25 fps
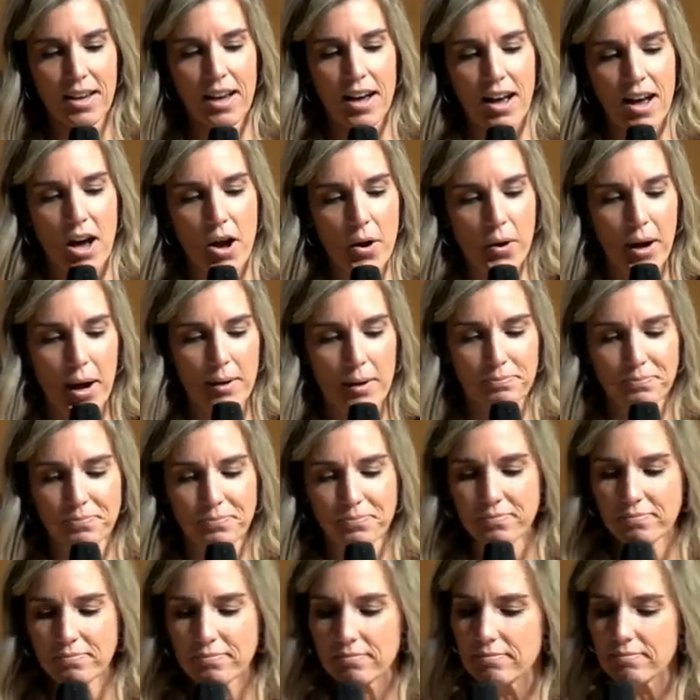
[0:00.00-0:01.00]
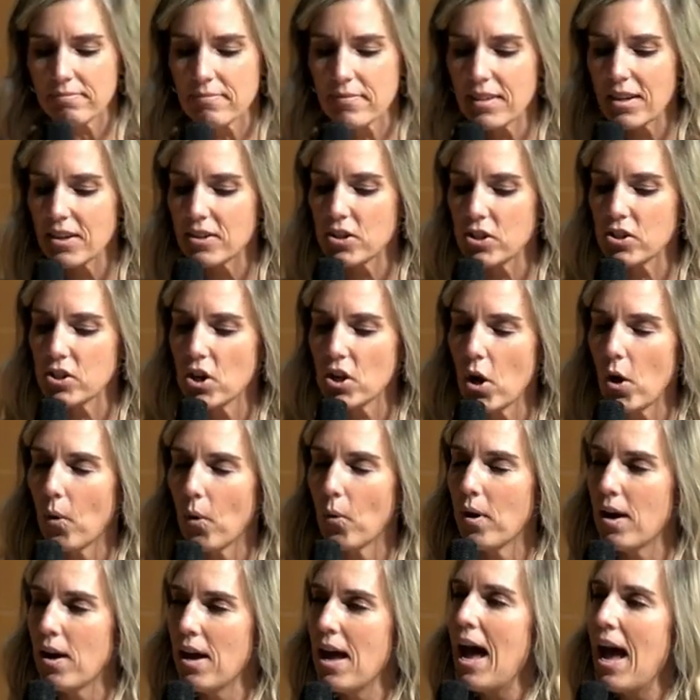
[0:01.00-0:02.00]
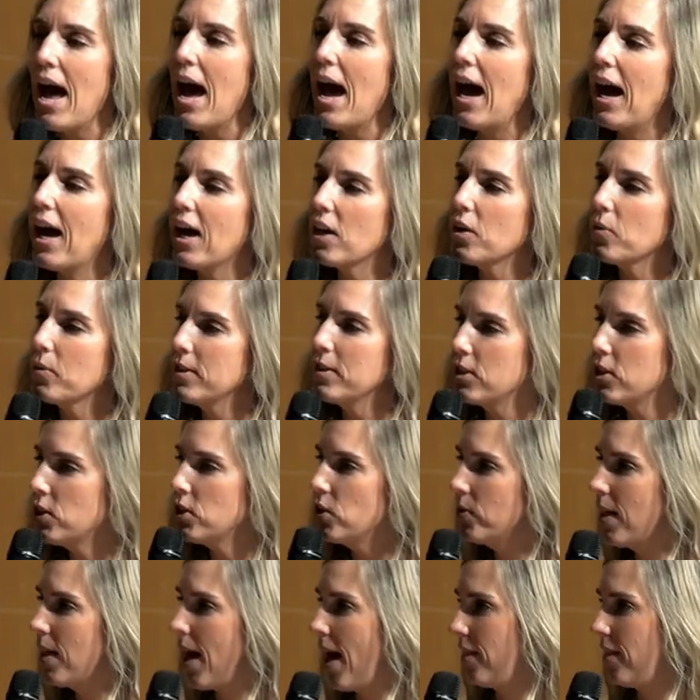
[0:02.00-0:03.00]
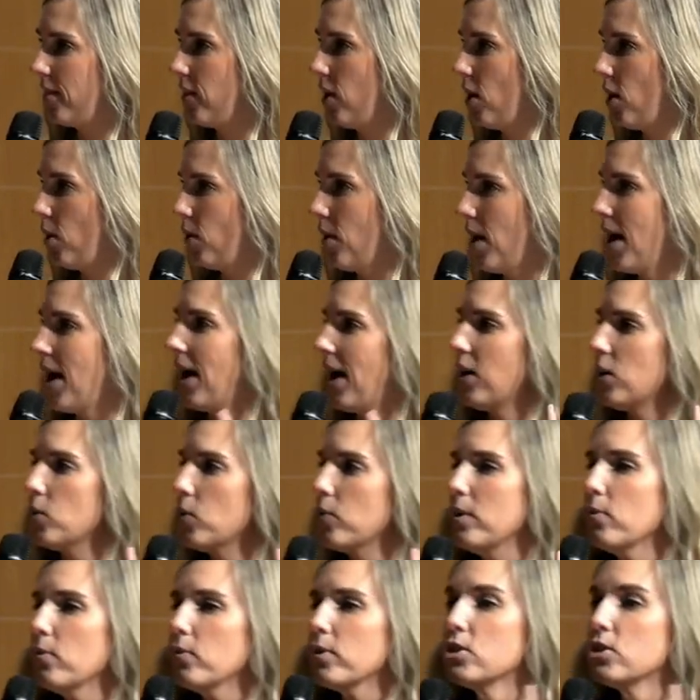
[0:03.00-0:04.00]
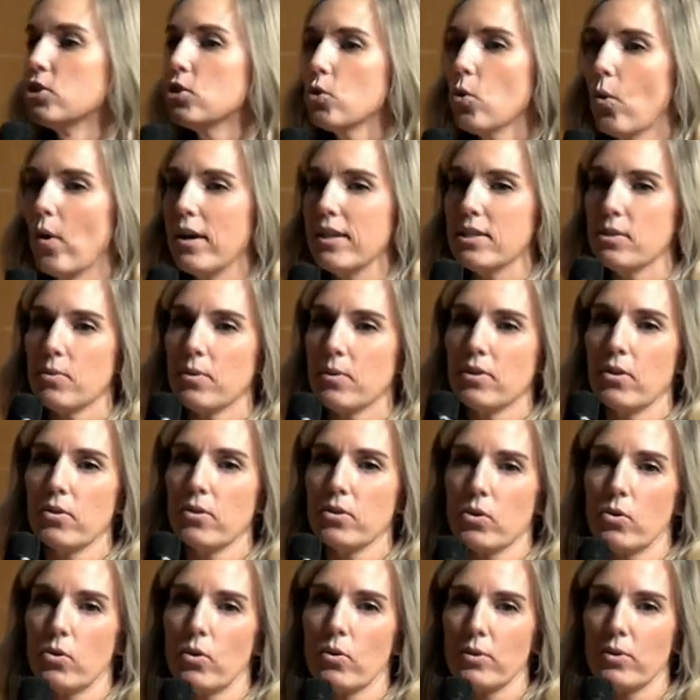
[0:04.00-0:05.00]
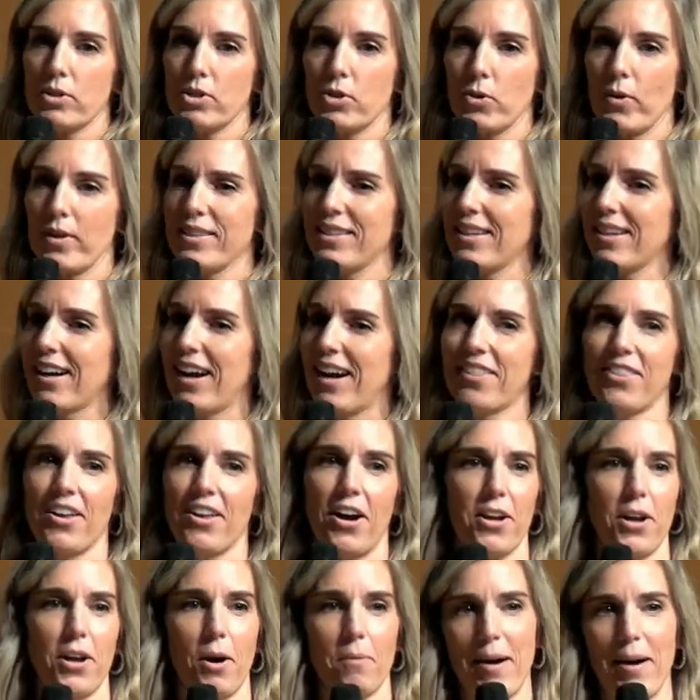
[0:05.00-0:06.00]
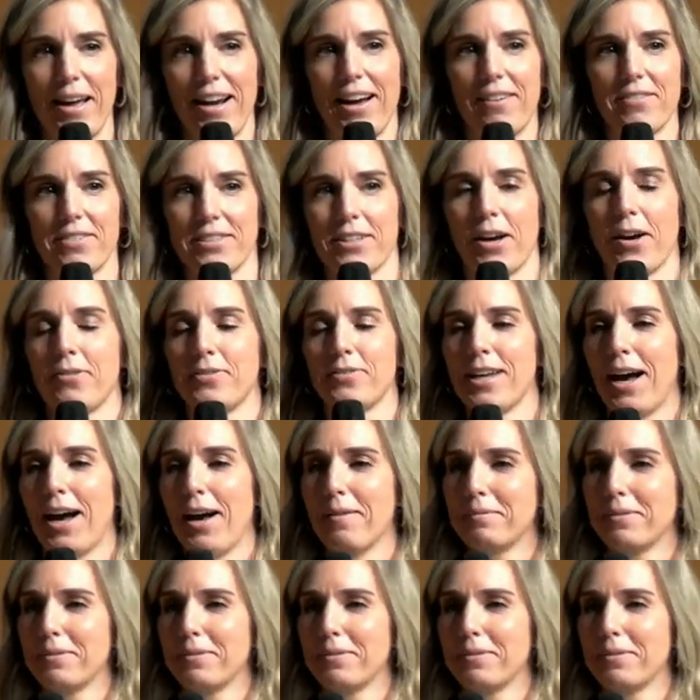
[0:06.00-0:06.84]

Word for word: Okay, so how do we do that though? How do we rejoice with those who are rejoicing? I thought y'all might have a tough time